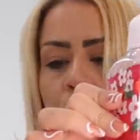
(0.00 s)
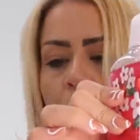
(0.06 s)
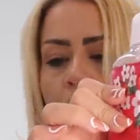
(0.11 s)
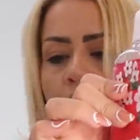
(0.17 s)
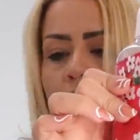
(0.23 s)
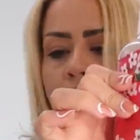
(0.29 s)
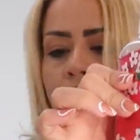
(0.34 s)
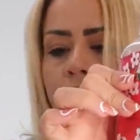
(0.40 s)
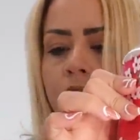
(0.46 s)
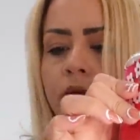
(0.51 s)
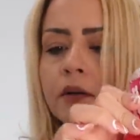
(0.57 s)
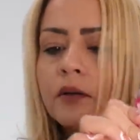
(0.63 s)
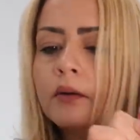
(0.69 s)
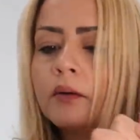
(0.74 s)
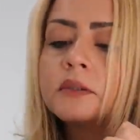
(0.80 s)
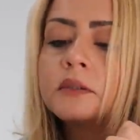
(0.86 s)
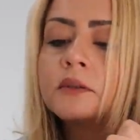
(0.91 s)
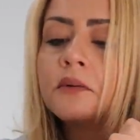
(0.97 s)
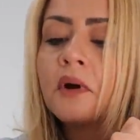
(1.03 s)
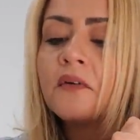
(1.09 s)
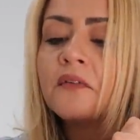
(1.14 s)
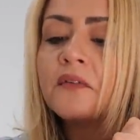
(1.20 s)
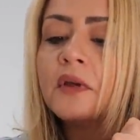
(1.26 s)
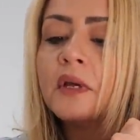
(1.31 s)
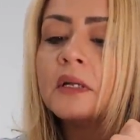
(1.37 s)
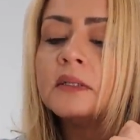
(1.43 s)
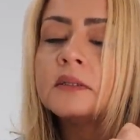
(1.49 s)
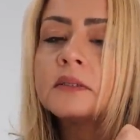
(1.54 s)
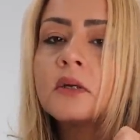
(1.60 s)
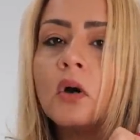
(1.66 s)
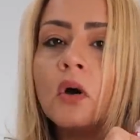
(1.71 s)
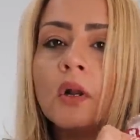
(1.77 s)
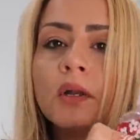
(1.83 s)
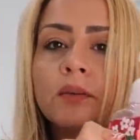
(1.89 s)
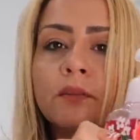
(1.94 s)
one. Rafael is
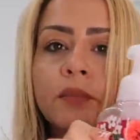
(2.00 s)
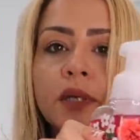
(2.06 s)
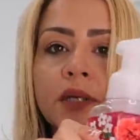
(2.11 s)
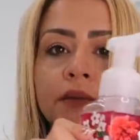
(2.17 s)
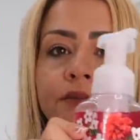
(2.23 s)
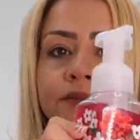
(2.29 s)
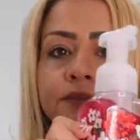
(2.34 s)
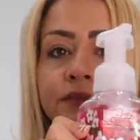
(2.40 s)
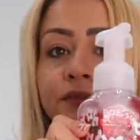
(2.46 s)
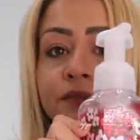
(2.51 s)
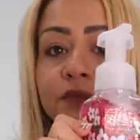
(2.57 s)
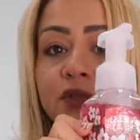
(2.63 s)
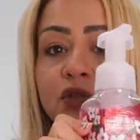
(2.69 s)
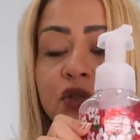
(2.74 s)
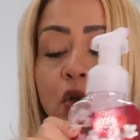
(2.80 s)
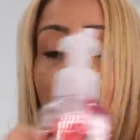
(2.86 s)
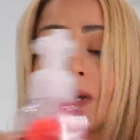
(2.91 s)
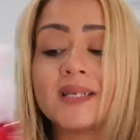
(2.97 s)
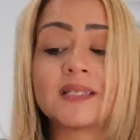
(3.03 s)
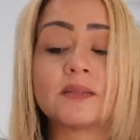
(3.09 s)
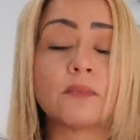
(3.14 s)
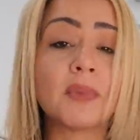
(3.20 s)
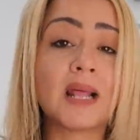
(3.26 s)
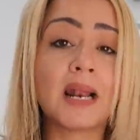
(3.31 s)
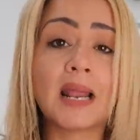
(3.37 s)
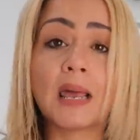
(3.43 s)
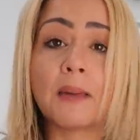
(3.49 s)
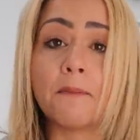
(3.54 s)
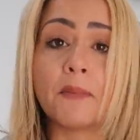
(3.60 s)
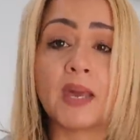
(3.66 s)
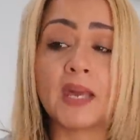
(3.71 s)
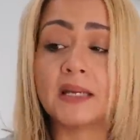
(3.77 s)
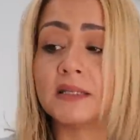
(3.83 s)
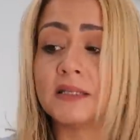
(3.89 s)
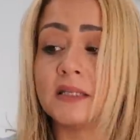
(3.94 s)
calling me. So it smells
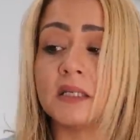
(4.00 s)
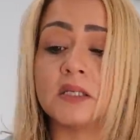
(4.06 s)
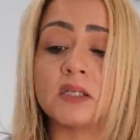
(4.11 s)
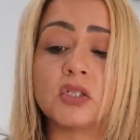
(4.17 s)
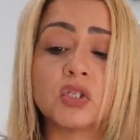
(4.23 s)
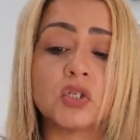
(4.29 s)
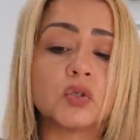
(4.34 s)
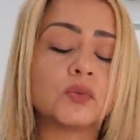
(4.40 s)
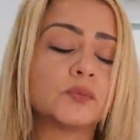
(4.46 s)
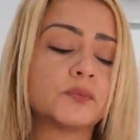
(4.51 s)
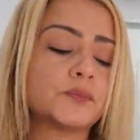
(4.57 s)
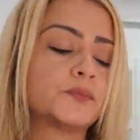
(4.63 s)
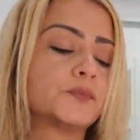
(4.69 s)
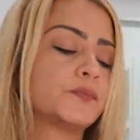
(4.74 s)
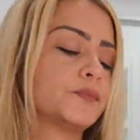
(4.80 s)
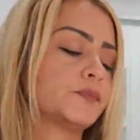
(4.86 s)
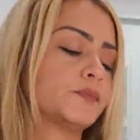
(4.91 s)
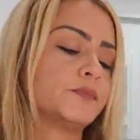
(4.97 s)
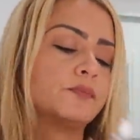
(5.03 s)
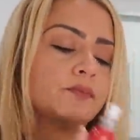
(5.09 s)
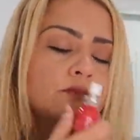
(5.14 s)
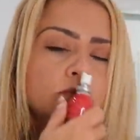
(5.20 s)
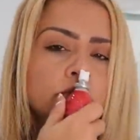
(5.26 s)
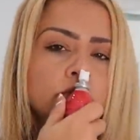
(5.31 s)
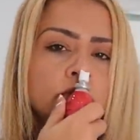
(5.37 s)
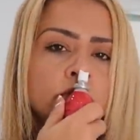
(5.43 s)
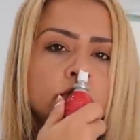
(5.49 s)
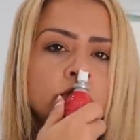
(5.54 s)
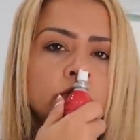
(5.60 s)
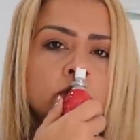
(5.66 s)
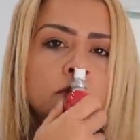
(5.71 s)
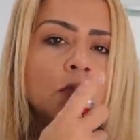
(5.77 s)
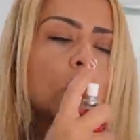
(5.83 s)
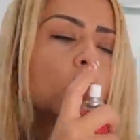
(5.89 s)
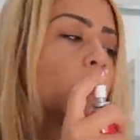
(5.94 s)
amazing too.
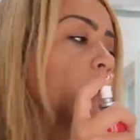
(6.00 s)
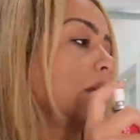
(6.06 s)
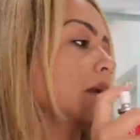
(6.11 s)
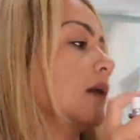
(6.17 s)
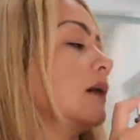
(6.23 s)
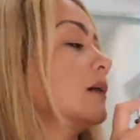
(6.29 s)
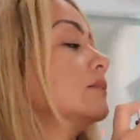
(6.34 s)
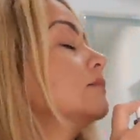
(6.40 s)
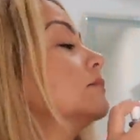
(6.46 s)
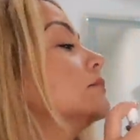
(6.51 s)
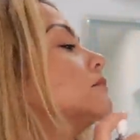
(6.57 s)
Oh my god.